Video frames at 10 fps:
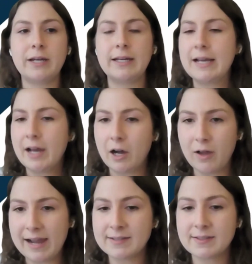But
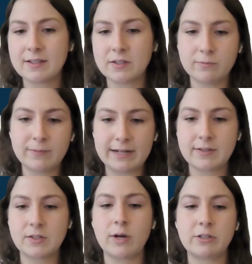I'll ask this
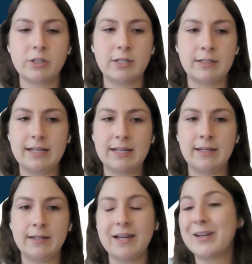next question
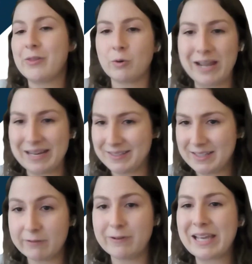in another way
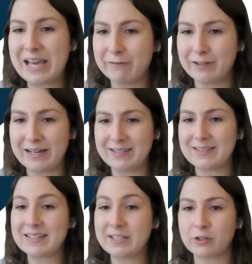and see if it
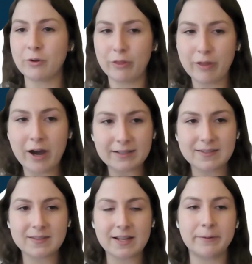galvanizes additional
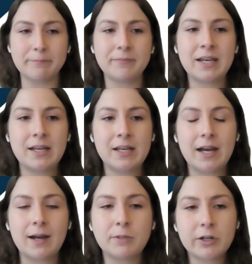thoughts.
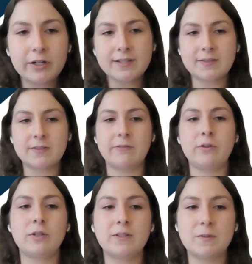I'm curious
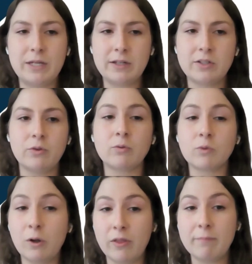if you could speak to the
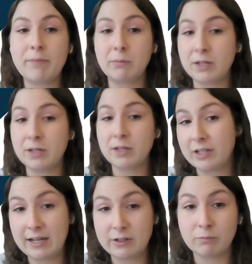role that public
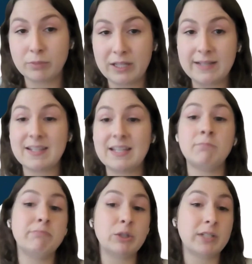education plays
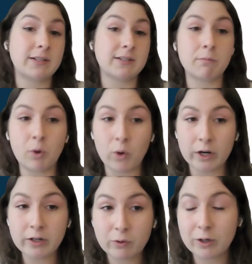in building
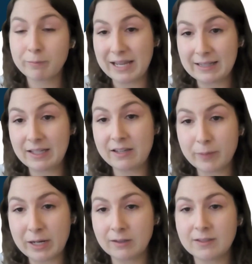support for paid
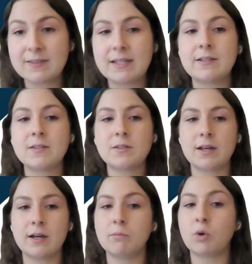leave
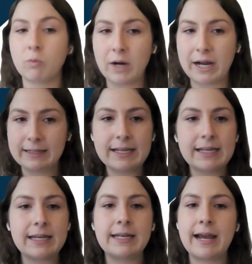policies more
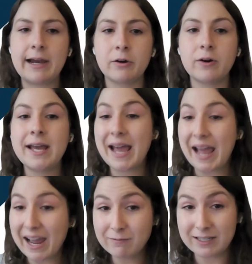widely, and how
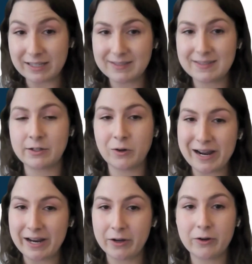advocates in
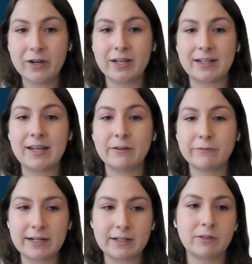Ohio can
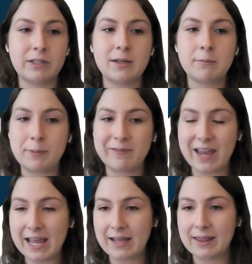effectively
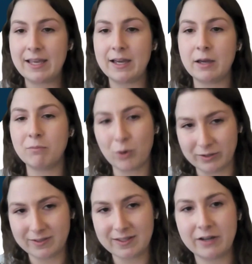convey the
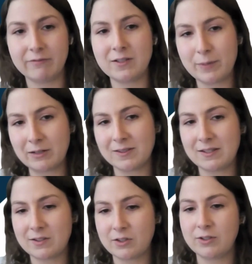importance of these
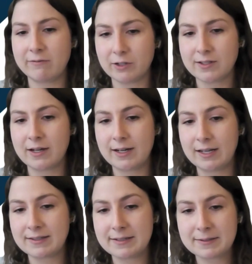policies to diverse
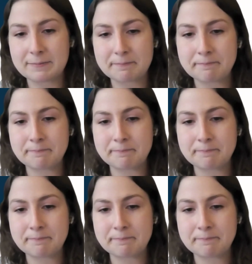audiences.